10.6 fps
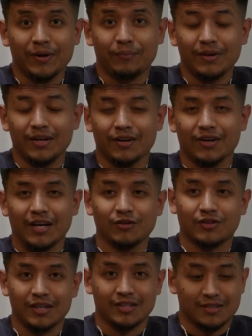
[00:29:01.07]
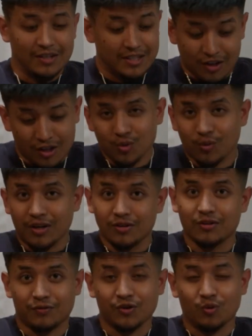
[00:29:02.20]
it being unhealthy, it's also
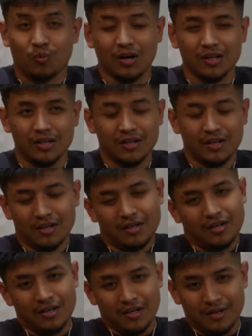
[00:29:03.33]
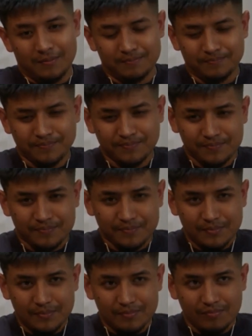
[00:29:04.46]
unhealthy for your wallet. Um,
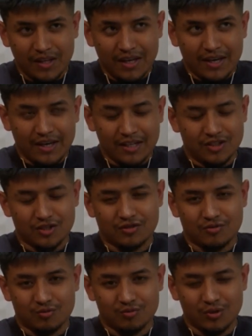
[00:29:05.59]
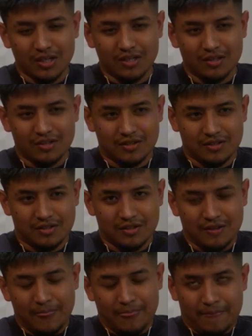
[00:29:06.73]
and just really just
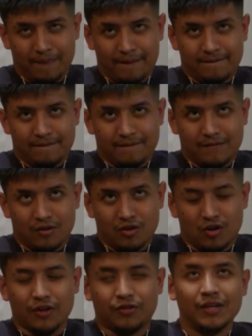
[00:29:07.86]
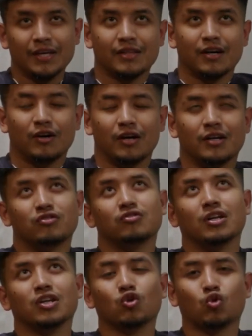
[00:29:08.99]
a thing, a
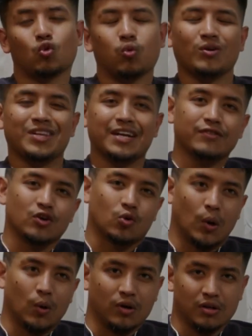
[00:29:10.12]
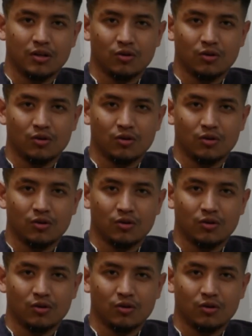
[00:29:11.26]
little, not even a quote,